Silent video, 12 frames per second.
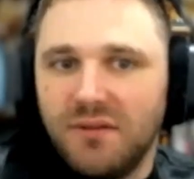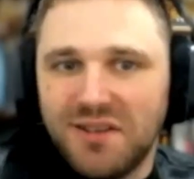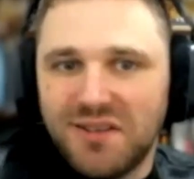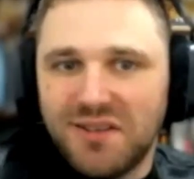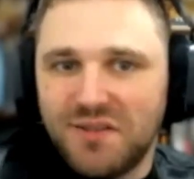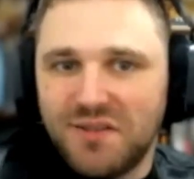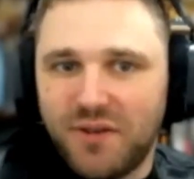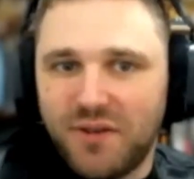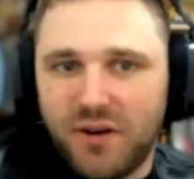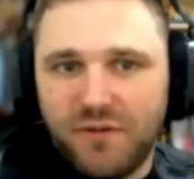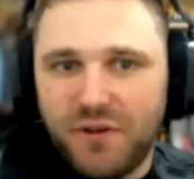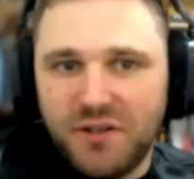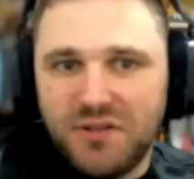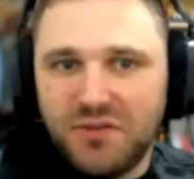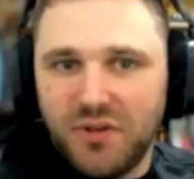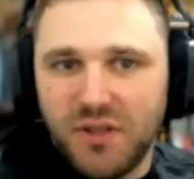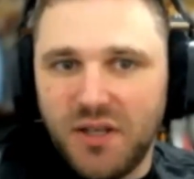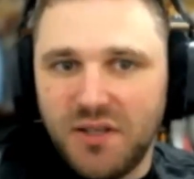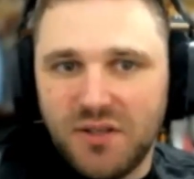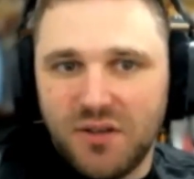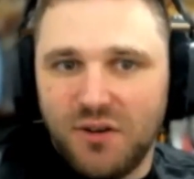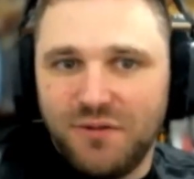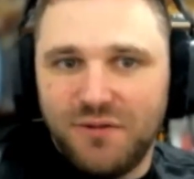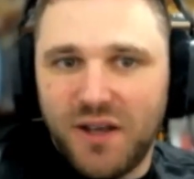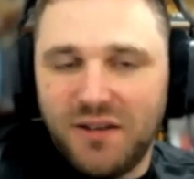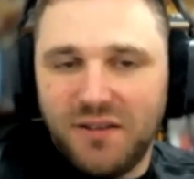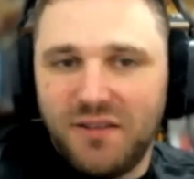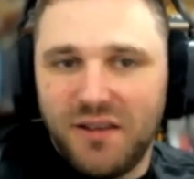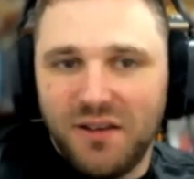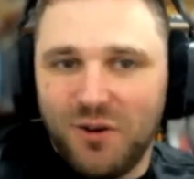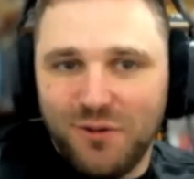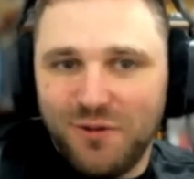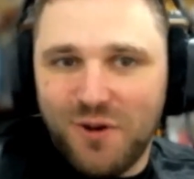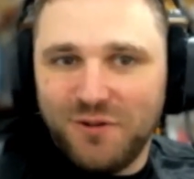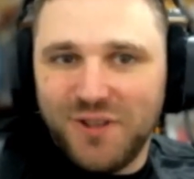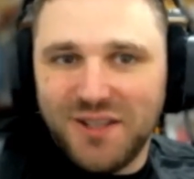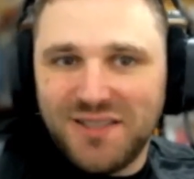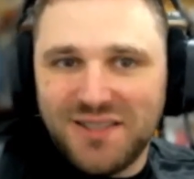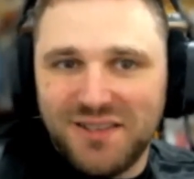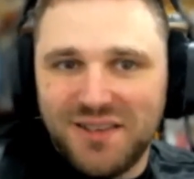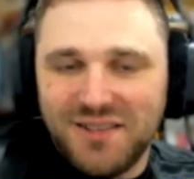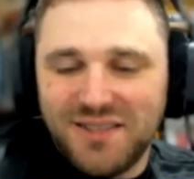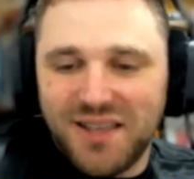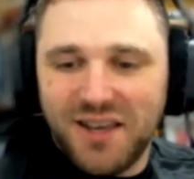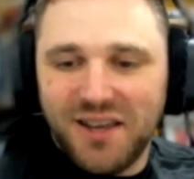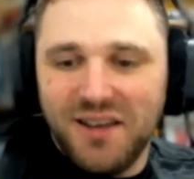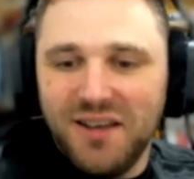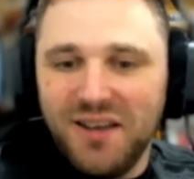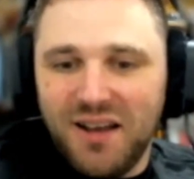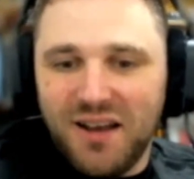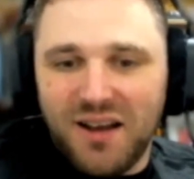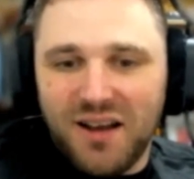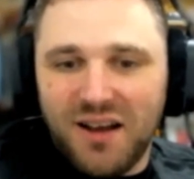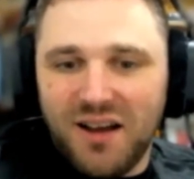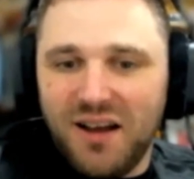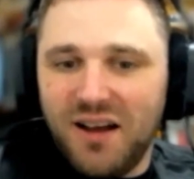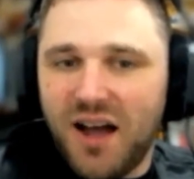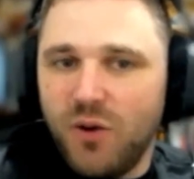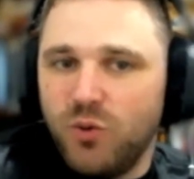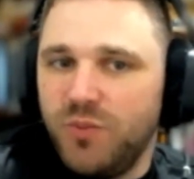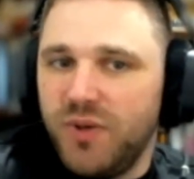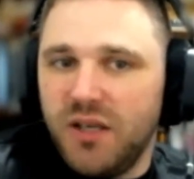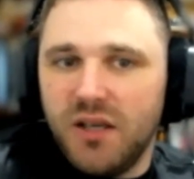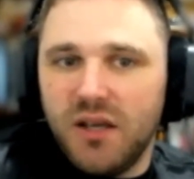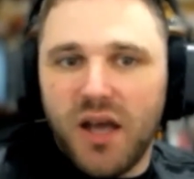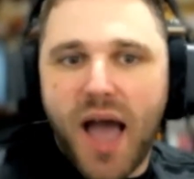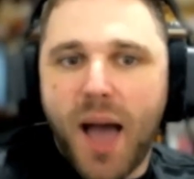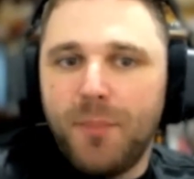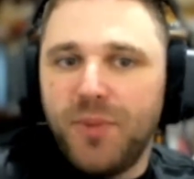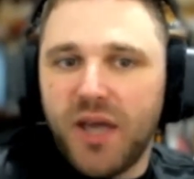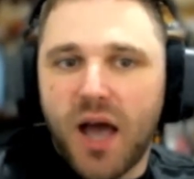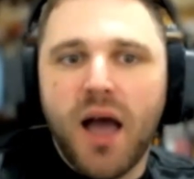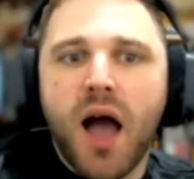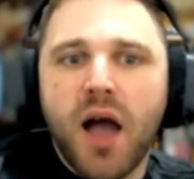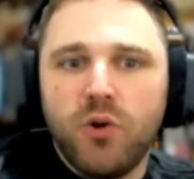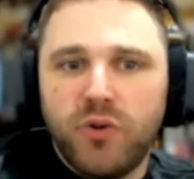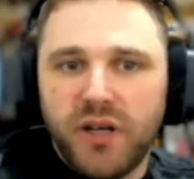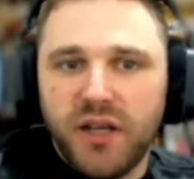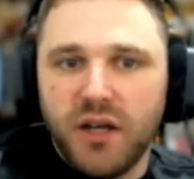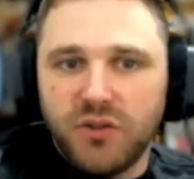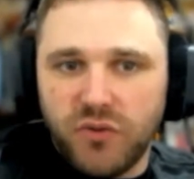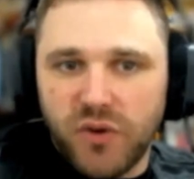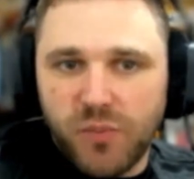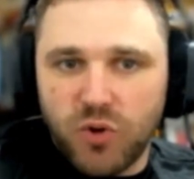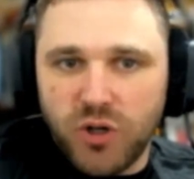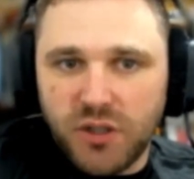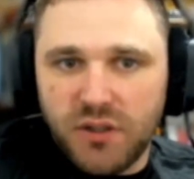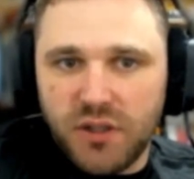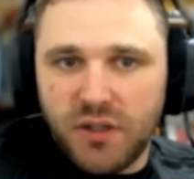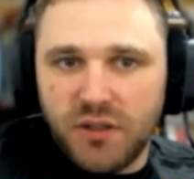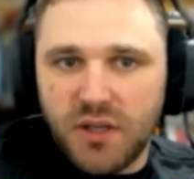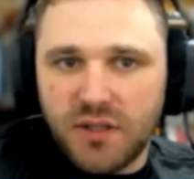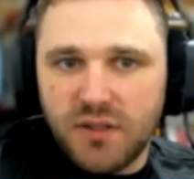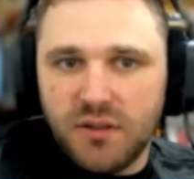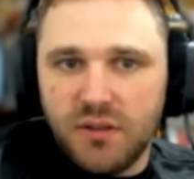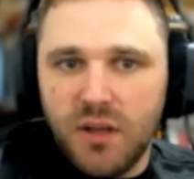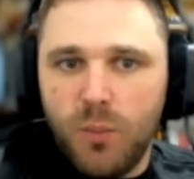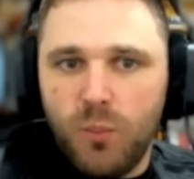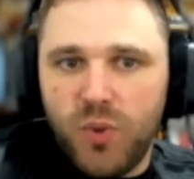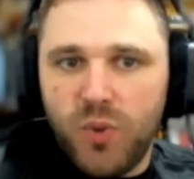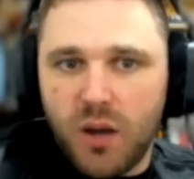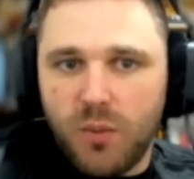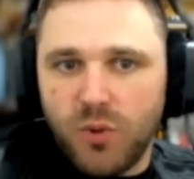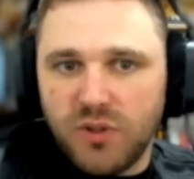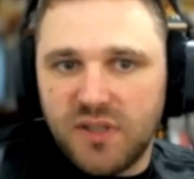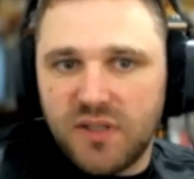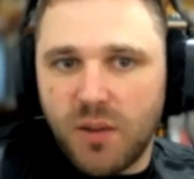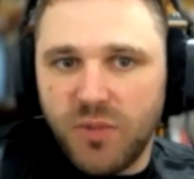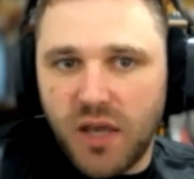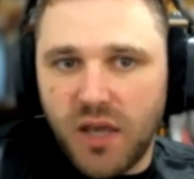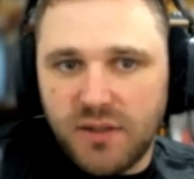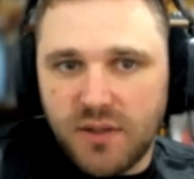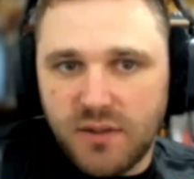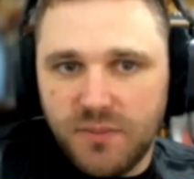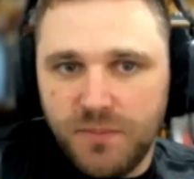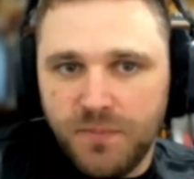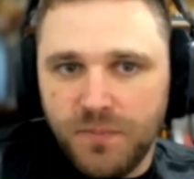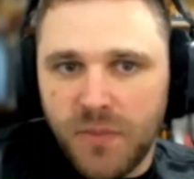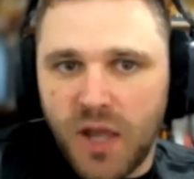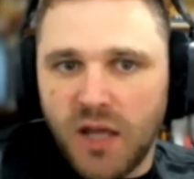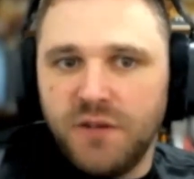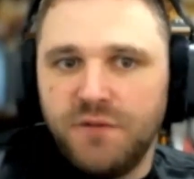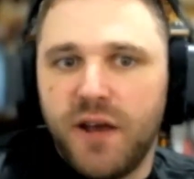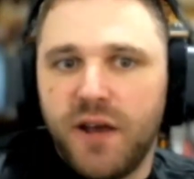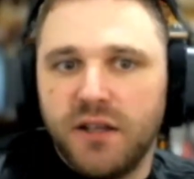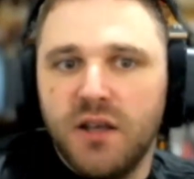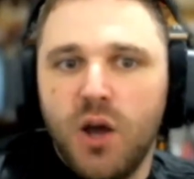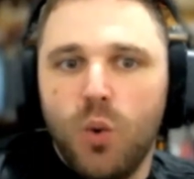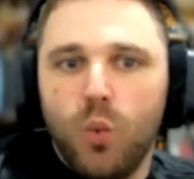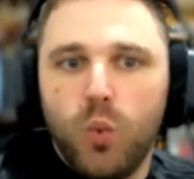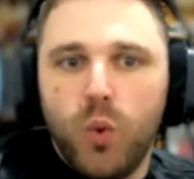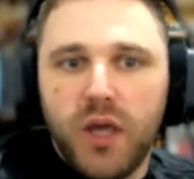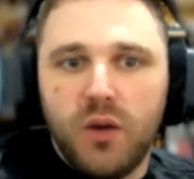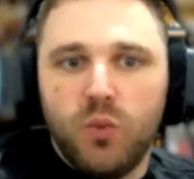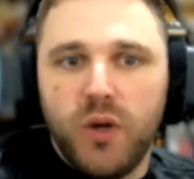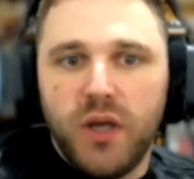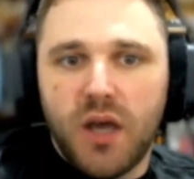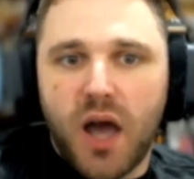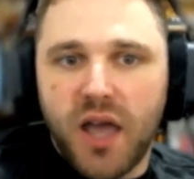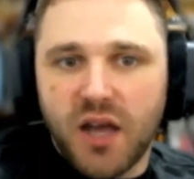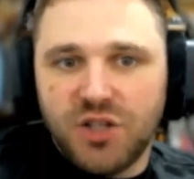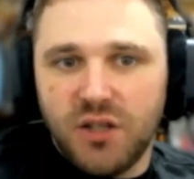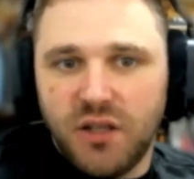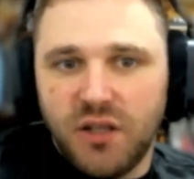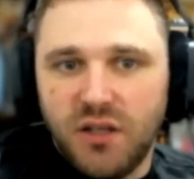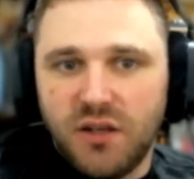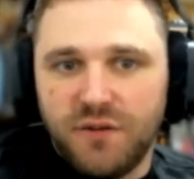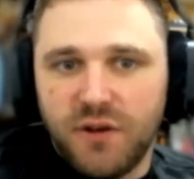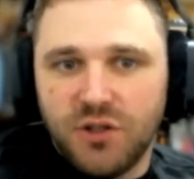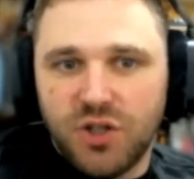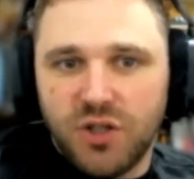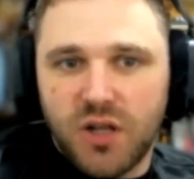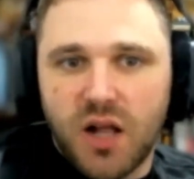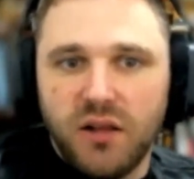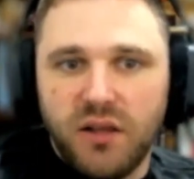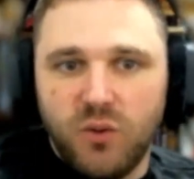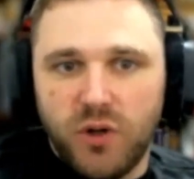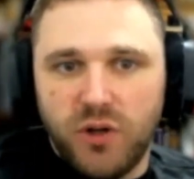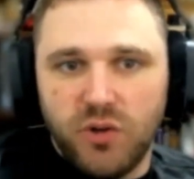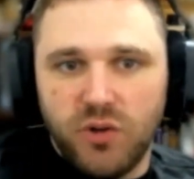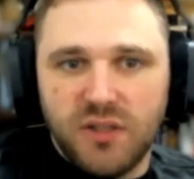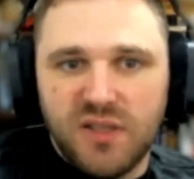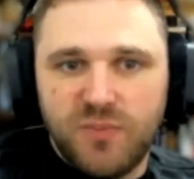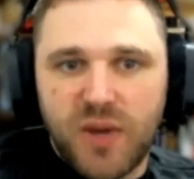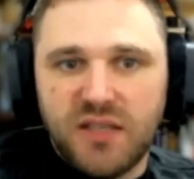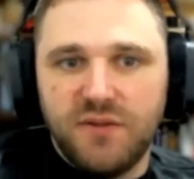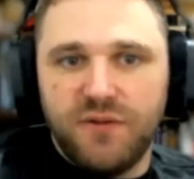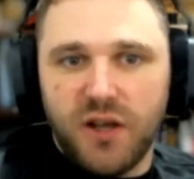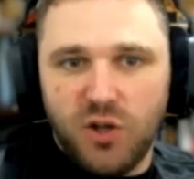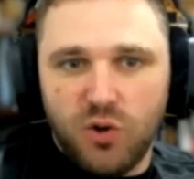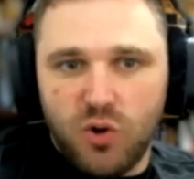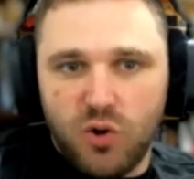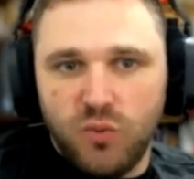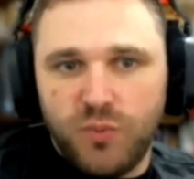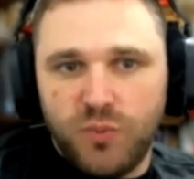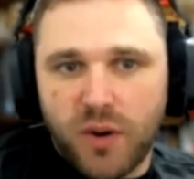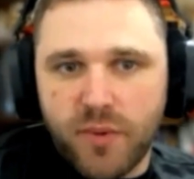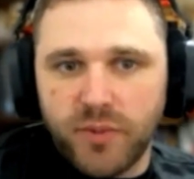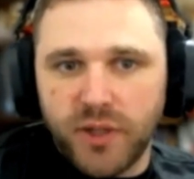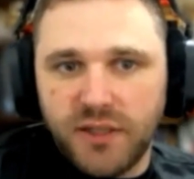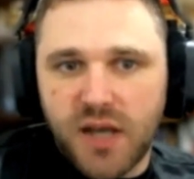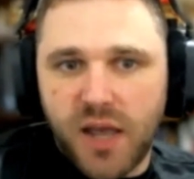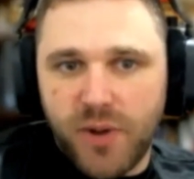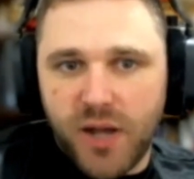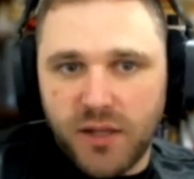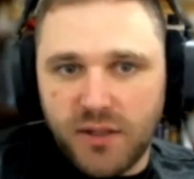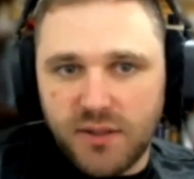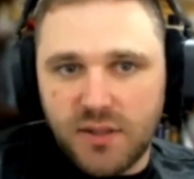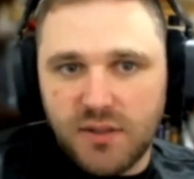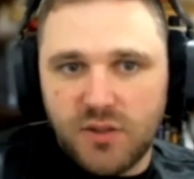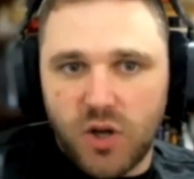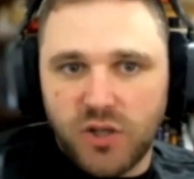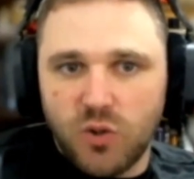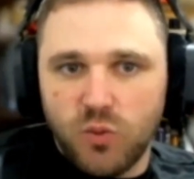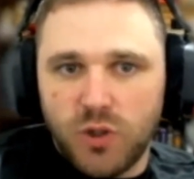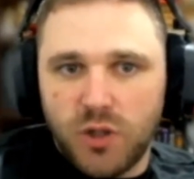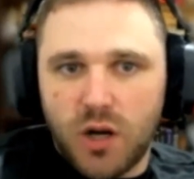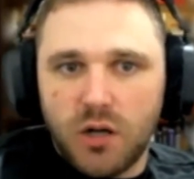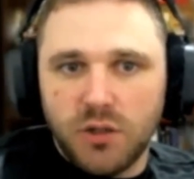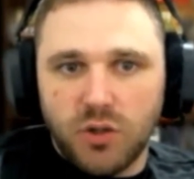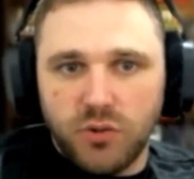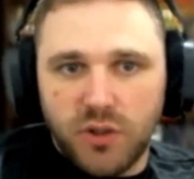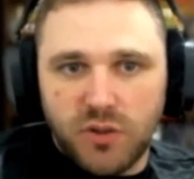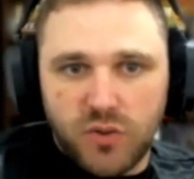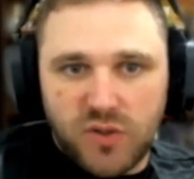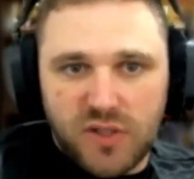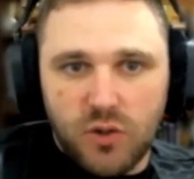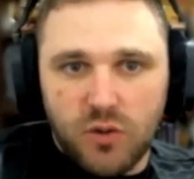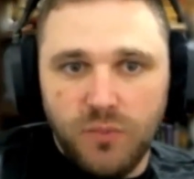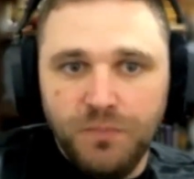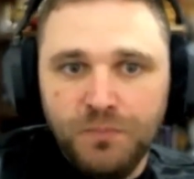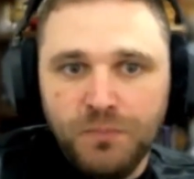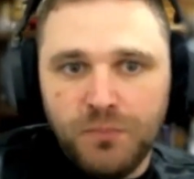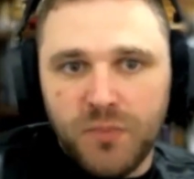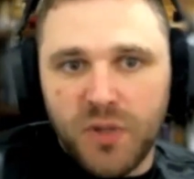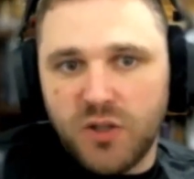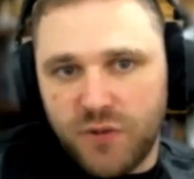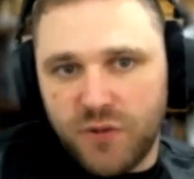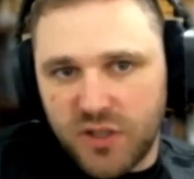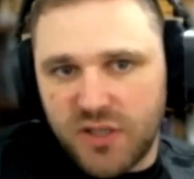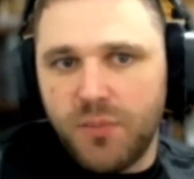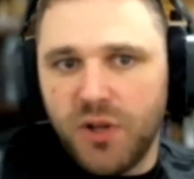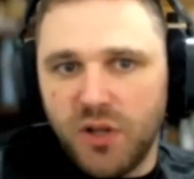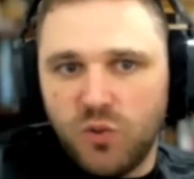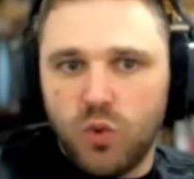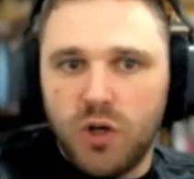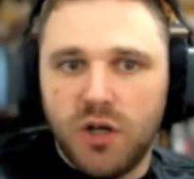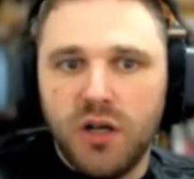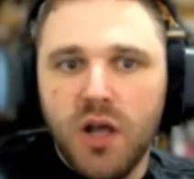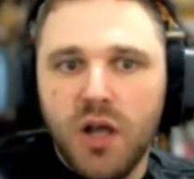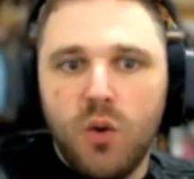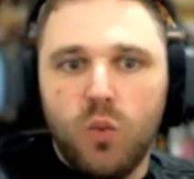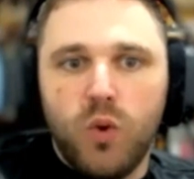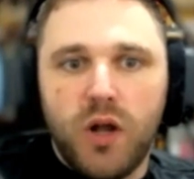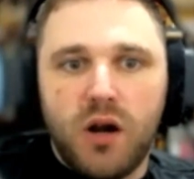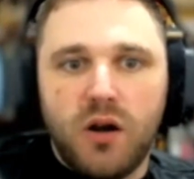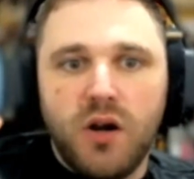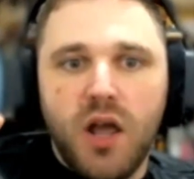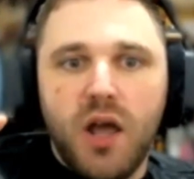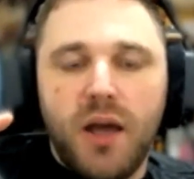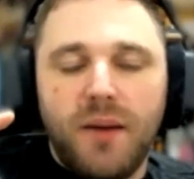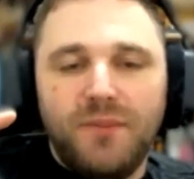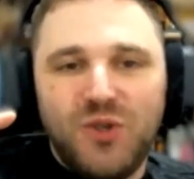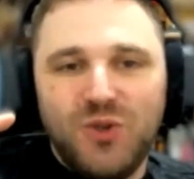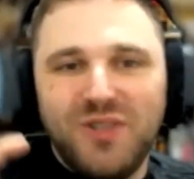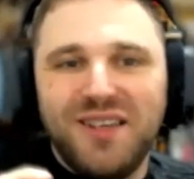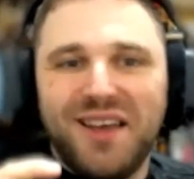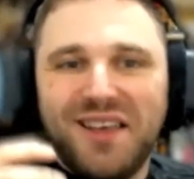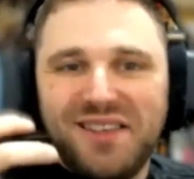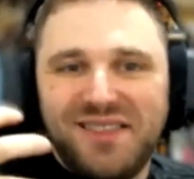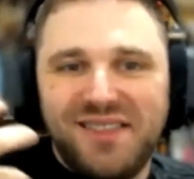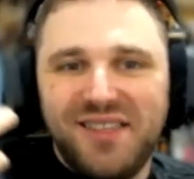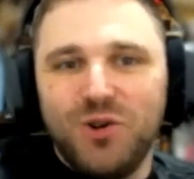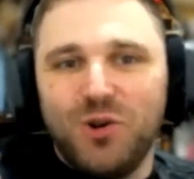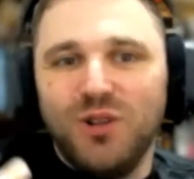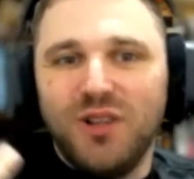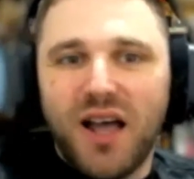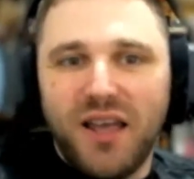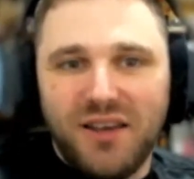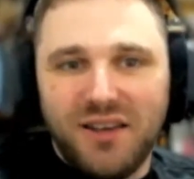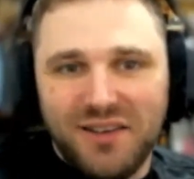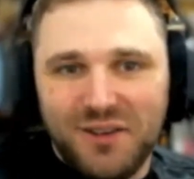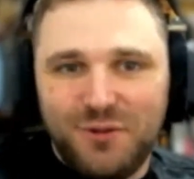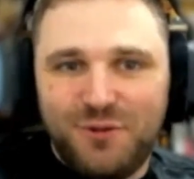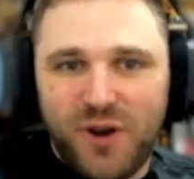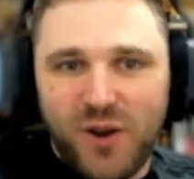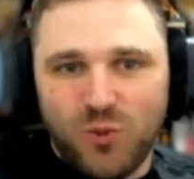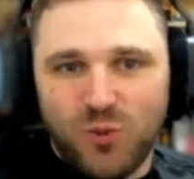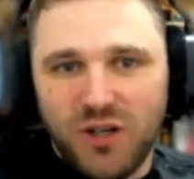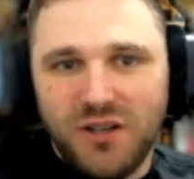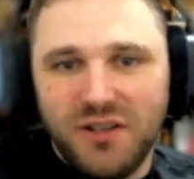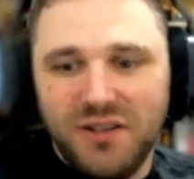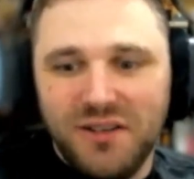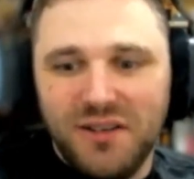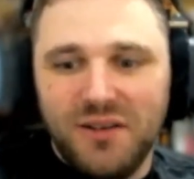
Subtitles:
This is the very first release of anything of this thing. I would be happy. I already got a report that it doesn't pick up on some cases, and in fact, I actually need a functionality where you can specify your own probably type aliases. So I don't want to hard code it to ZIO, because for example, at work we're using a ZIO-like framework.